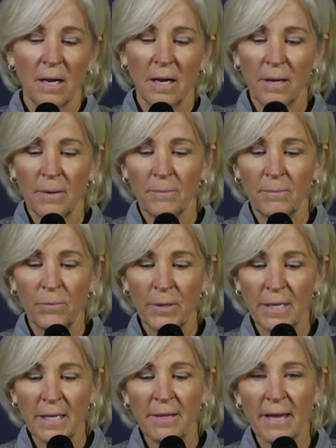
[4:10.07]
We
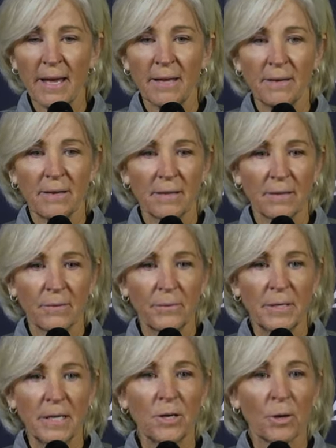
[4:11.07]
need
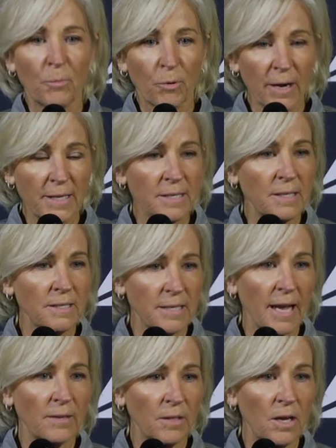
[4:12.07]
her presence
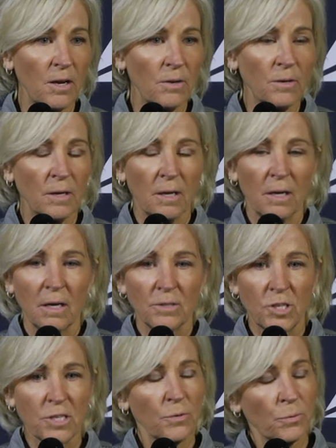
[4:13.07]
down low.
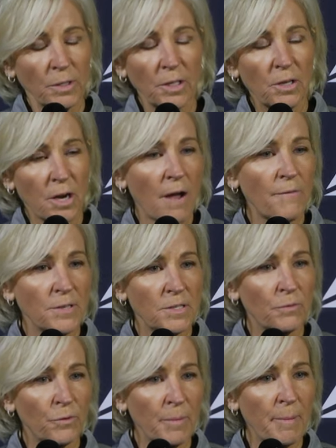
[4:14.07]
She's a really good
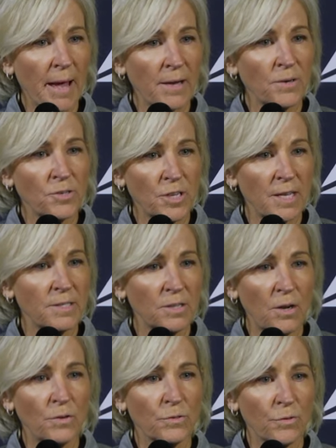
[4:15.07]
offensive rebounder. She has a
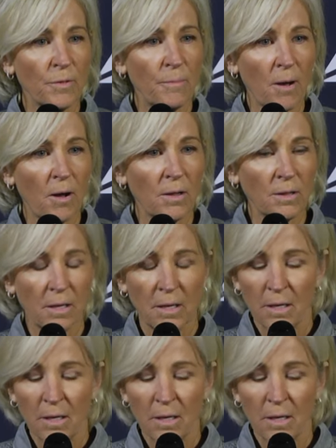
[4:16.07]
nose for the ball.